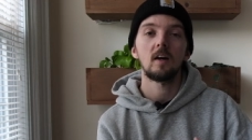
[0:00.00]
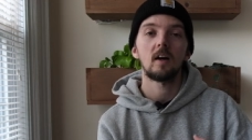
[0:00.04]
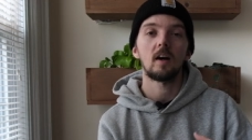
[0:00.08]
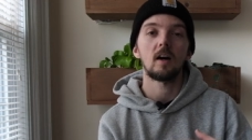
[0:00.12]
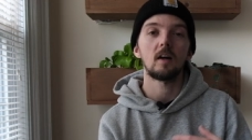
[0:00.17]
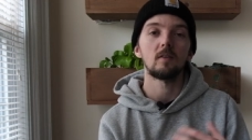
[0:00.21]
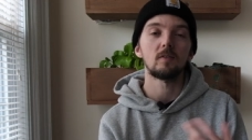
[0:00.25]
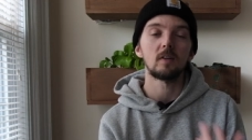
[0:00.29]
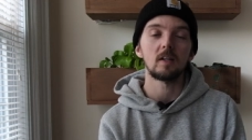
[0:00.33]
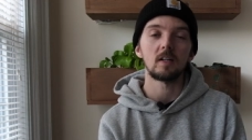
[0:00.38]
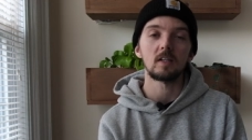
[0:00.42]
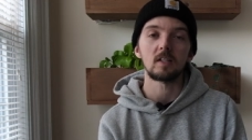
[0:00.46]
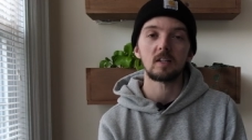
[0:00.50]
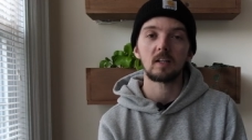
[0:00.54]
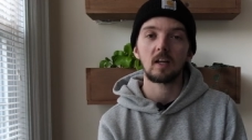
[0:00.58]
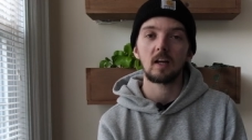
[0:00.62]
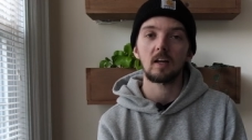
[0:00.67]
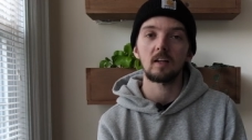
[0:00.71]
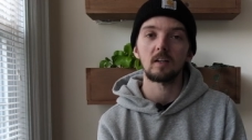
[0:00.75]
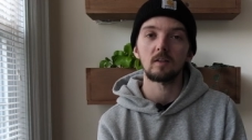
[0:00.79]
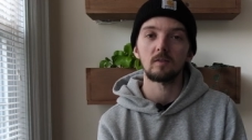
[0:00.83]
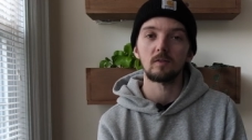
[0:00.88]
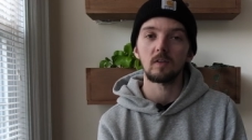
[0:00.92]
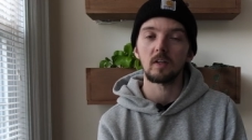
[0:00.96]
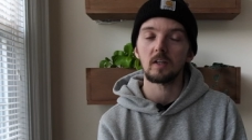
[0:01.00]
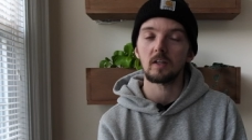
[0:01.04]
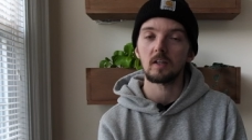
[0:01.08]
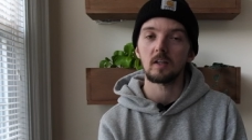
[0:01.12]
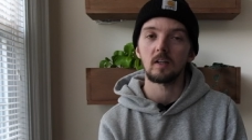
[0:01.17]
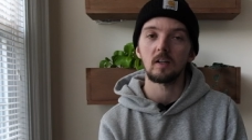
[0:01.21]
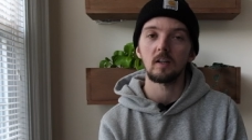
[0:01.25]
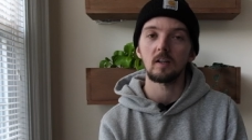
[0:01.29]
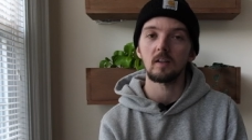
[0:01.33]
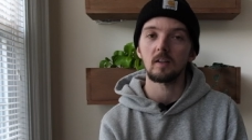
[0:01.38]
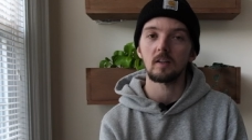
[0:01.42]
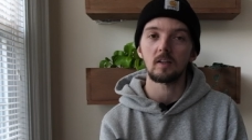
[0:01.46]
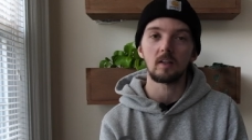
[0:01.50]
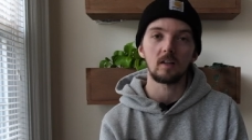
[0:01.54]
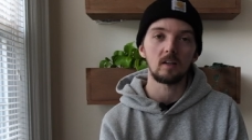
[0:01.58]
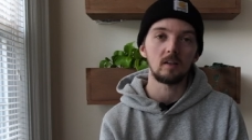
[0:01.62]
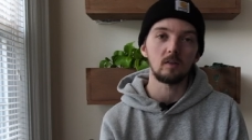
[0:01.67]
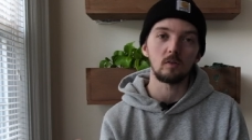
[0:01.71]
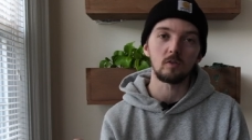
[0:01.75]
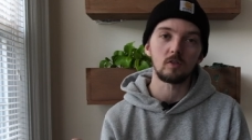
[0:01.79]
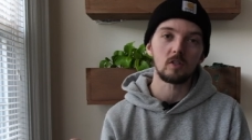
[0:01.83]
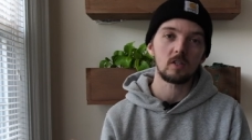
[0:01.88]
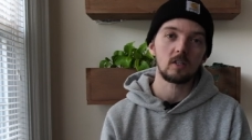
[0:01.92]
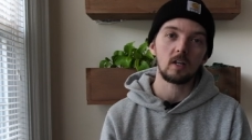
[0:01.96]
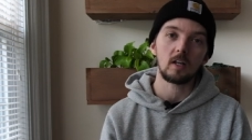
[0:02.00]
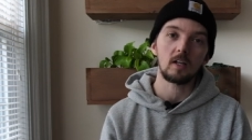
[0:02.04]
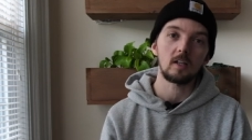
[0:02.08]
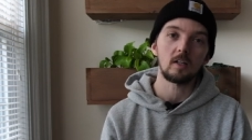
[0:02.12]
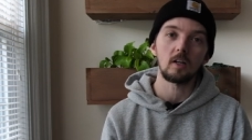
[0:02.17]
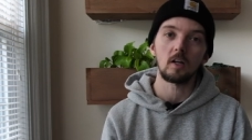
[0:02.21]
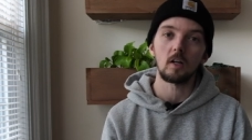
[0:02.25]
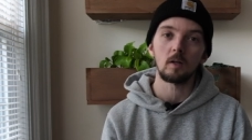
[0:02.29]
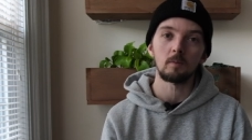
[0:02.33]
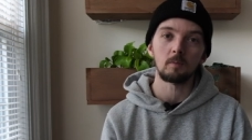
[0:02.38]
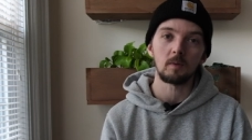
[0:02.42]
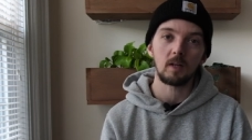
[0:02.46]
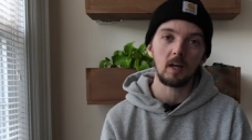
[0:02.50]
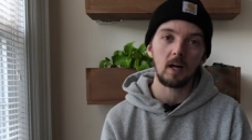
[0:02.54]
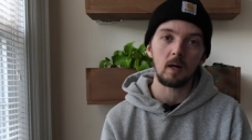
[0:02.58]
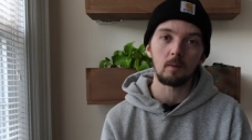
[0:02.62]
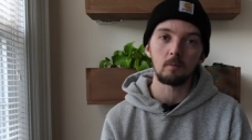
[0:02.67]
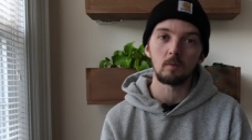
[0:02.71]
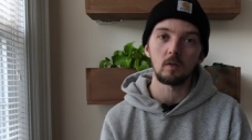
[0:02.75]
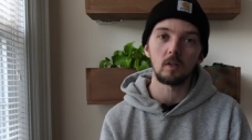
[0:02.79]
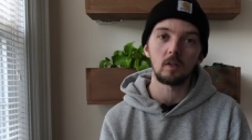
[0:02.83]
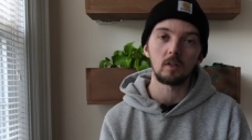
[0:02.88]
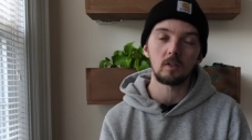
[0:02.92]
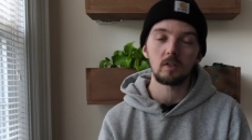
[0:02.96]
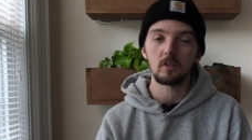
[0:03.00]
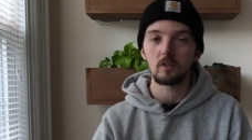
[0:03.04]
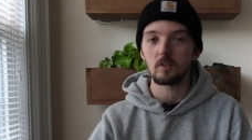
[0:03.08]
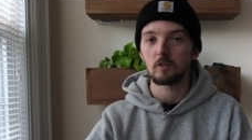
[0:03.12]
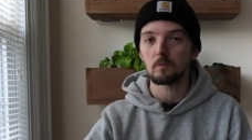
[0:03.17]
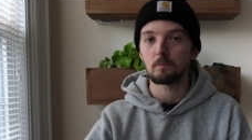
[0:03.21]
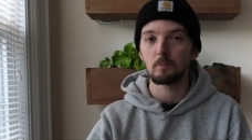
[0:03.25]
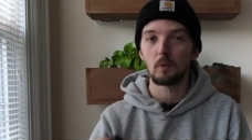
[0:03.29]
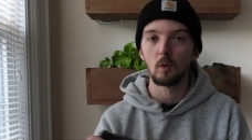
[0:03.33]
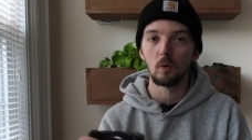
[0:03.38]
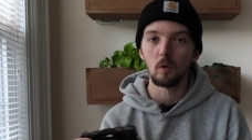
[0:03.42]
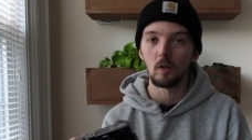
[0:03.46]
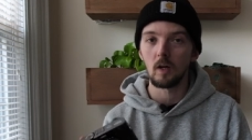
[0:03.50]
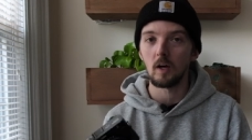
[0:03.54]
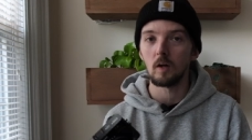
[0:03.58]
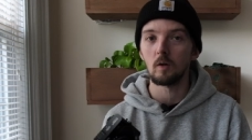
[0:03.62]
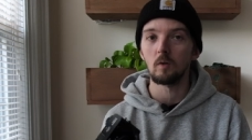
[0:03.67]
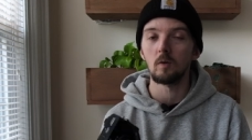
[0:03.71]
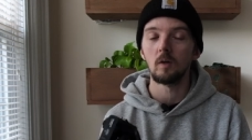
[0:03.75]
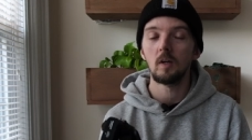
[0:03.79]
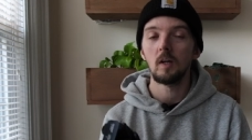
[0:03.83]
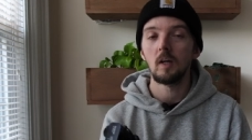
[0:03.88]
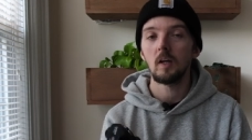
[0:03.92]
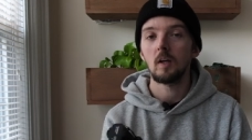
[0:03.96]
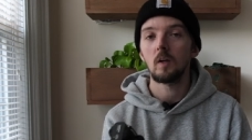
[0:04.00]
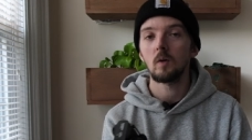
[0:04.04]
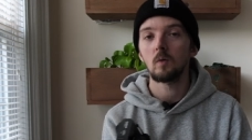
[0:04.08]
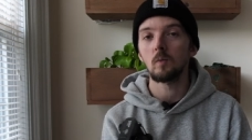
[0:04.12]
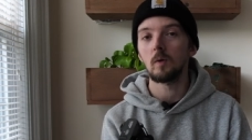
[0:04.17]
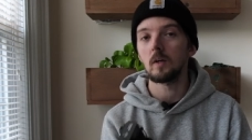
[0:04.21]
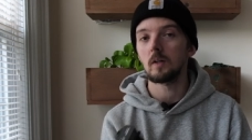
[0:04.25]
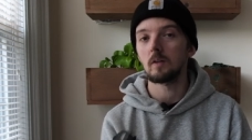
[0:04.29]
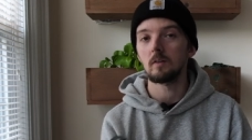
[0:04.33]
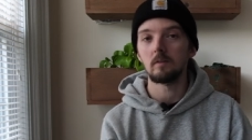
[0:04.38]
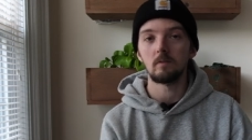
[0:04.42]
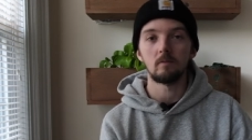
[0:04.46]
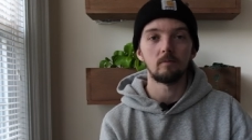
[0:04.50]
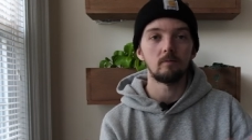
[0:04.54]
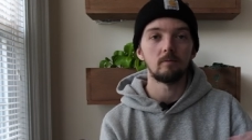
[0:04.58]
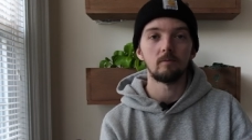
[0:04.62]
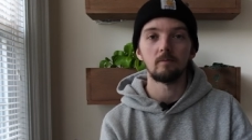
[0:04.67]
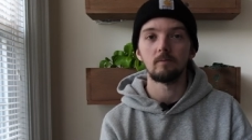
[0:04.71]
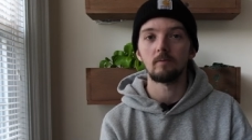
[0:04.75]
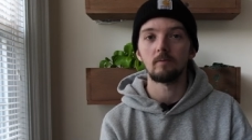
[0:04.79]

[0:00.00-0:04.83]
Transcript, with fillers: have it as kind of like a, like a little sidearm camera to just pull out when